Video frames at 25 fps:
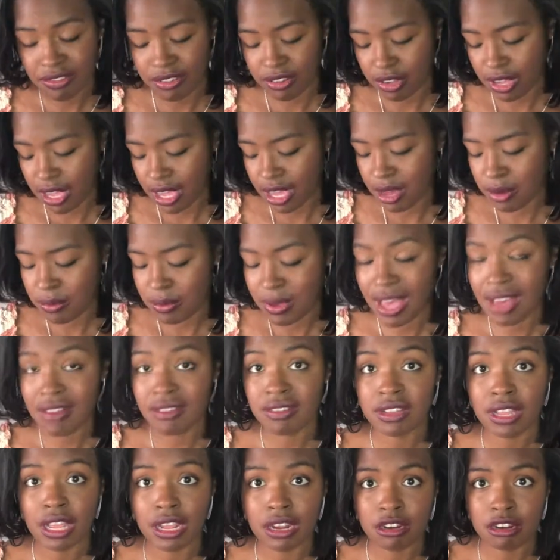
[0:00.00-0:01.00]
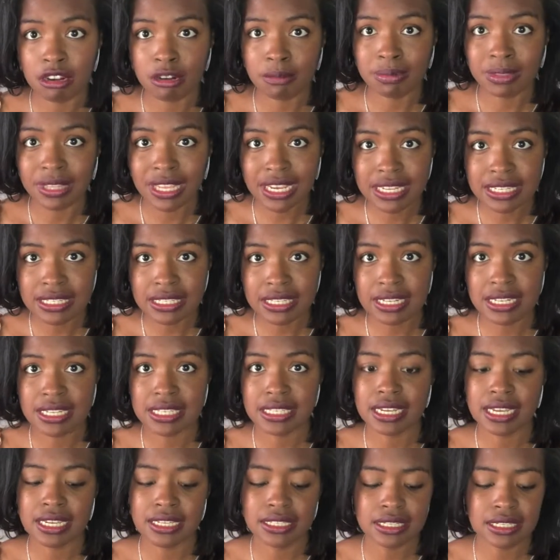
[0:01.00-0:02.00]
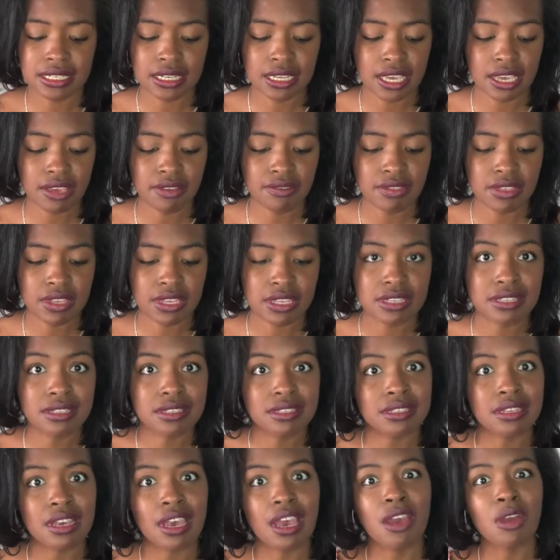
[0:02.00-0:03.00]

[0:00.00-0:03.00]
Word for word: Okay, we have a lot on our plates and it's nice to give this